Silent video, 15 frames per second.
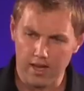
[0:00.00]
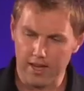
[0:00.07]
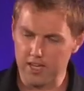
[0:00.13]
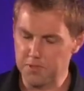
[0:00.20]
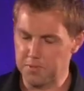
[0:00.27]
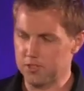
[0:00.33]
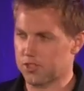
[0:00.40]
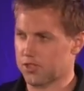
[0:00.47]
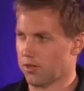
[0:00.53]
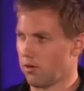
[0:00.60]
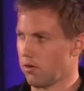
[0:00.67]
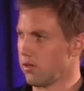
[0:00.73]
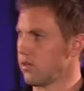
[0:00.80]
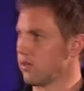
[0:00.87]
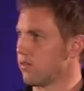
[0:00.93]
HP
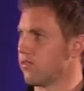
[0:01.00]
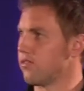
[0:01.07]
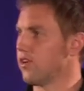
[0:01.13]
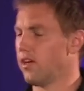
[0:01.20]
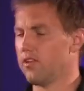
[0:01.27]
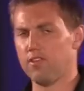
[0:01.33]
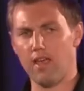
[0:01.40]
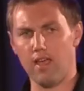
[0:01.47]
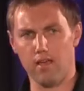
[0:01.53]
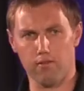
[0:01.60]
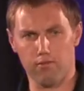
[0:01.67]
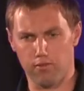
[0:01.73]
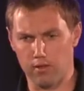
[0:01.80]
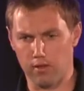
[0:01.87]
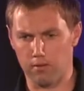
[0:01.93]
truly does
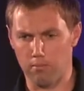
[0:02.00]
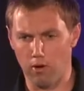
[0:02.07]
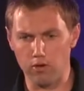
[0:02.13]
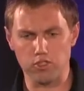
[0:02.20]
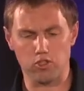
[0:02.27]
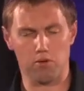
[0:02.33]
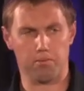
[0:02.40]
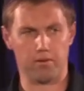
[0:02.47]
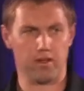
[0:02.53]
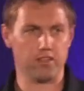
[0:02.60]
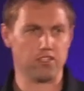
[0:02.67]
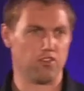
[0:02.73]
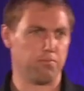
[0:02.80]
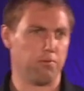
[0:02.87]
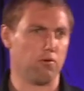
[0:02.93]
have the most
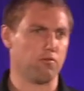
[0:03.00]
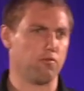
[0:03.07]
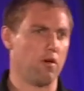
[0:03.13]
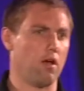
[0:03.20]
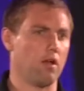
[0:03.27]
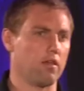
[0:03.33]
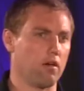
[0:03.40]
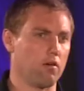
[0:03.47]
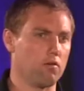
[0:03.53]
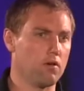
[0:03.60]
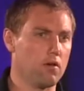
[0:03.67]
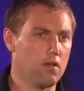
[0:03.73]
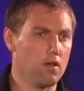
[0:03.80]
comprehensive portfolio